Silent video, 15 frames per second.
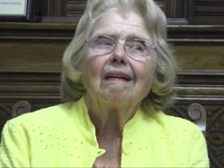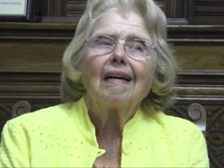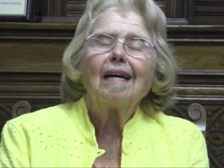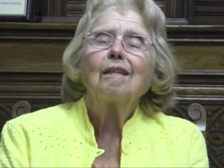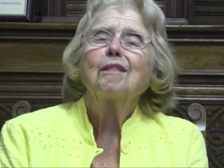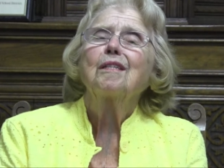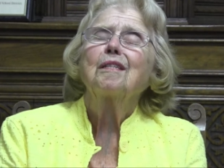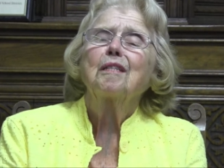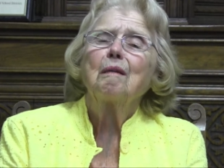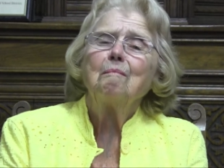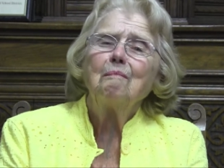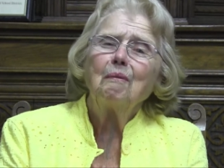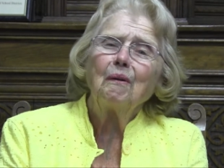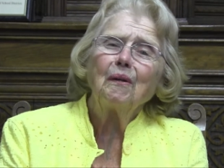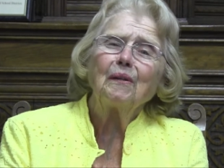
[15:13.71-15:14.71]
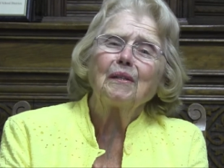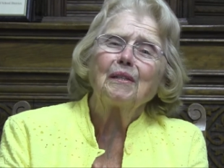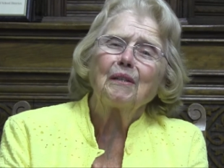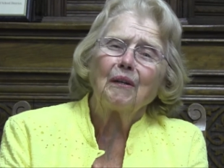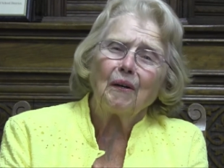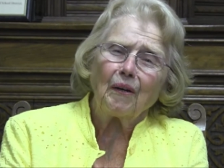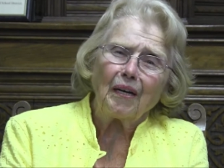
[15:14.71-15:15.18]
Istanbul,
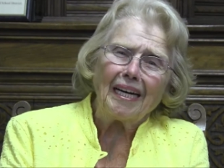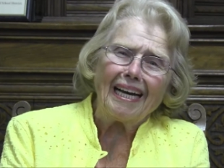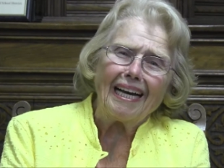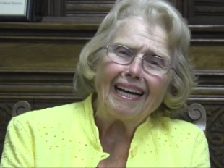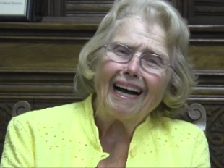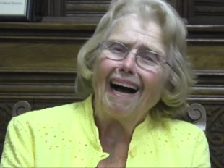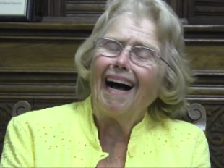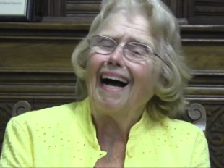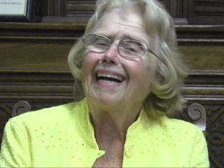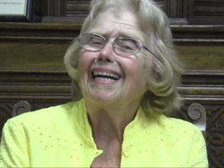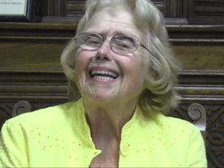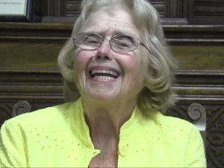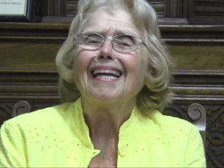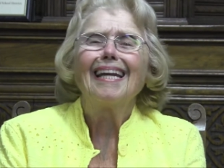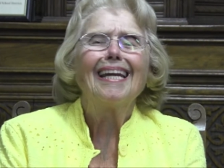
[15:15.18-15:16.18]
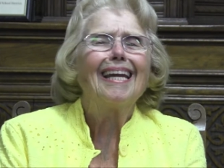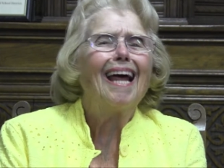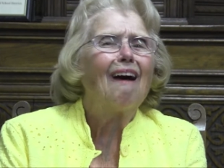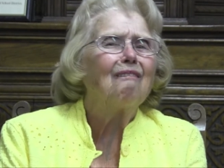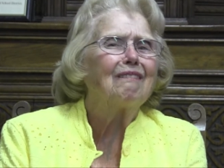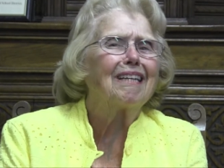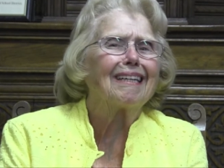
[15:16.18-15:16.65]
Turkey. I
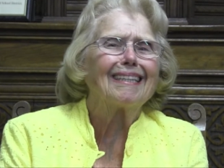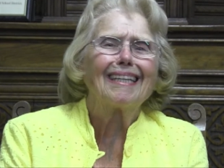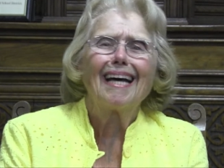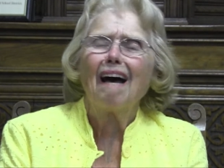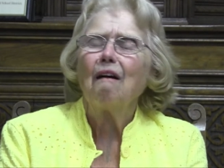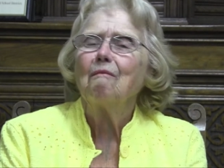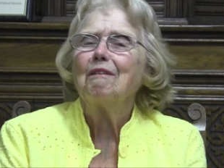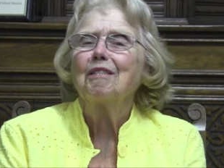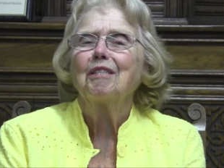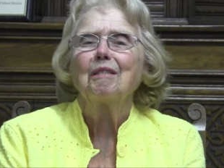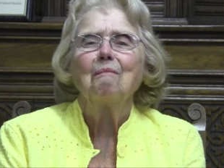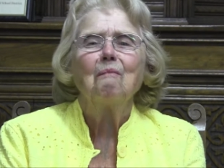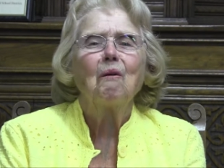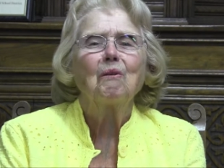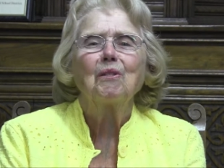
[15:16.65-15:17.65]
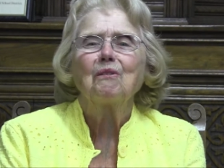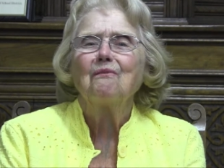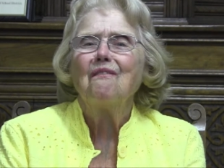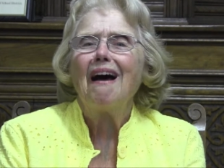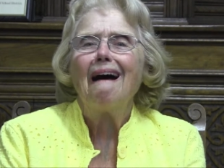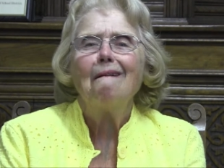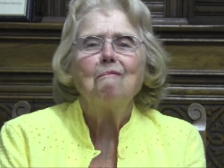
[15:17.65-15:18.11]
loved it. That was the most
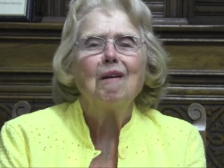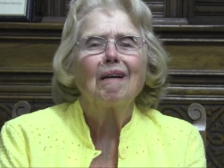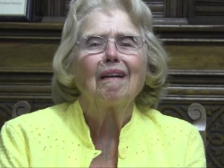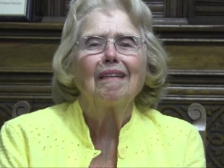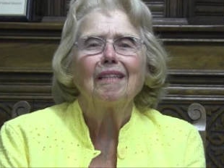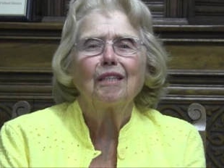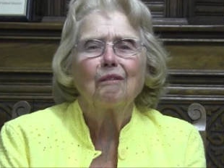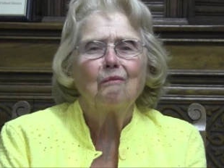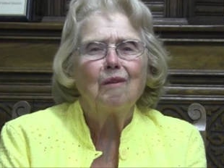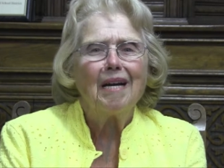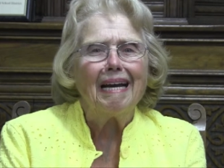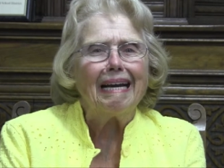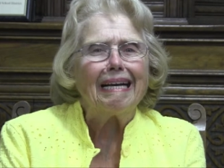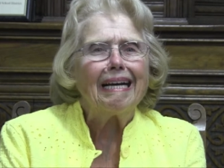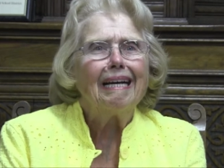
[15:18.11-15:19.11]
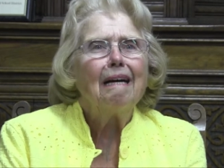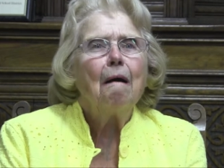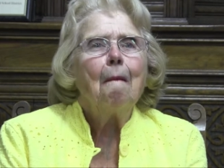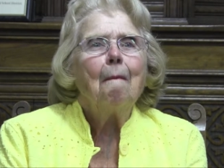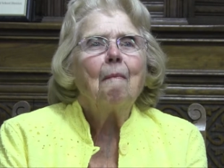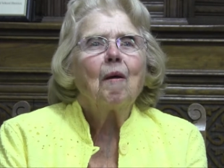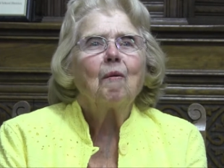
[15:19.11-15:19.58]
fabulous week,
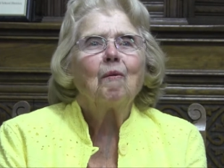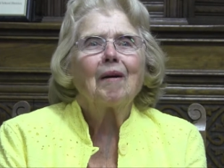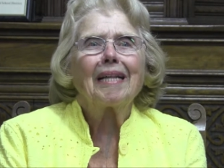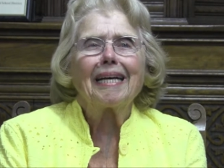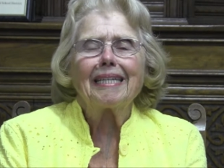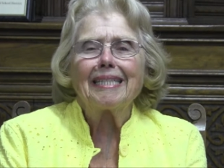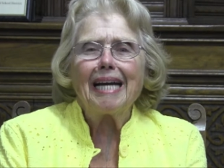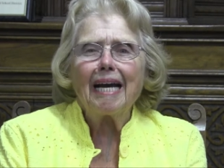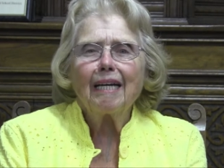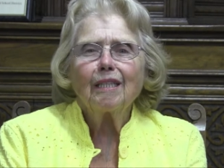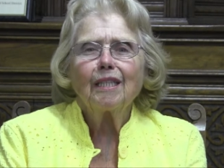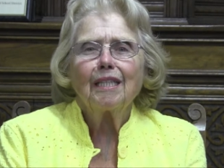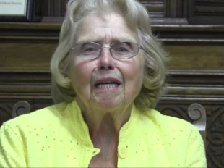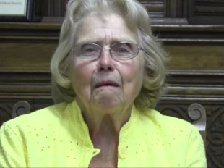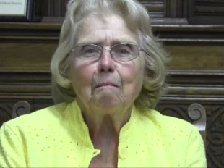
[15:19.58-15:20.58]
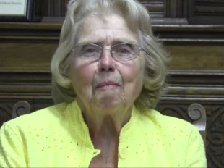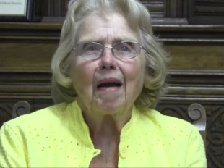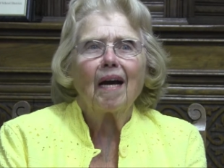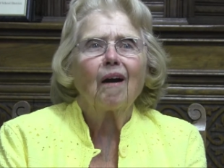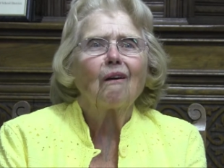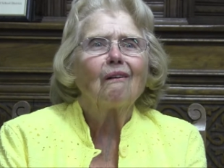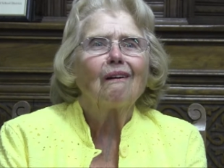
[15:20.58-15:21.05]
with a dancing
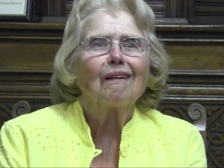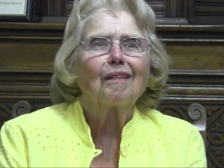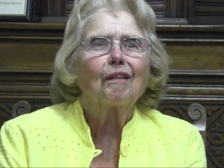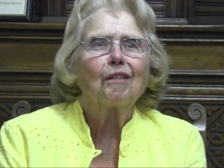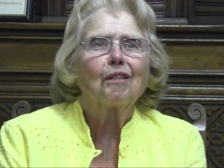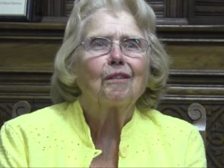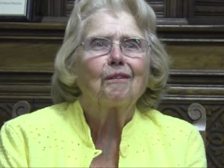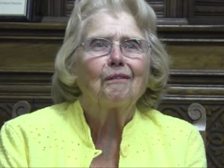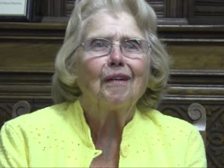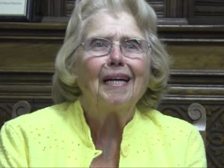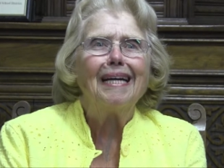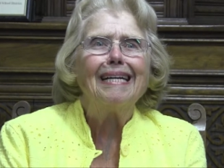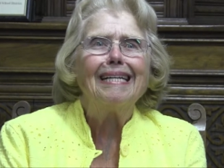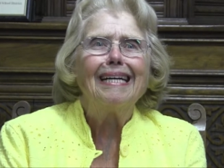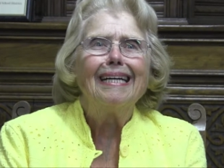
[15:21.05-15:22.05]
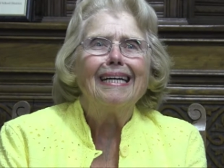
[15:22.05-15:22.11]
bear on the street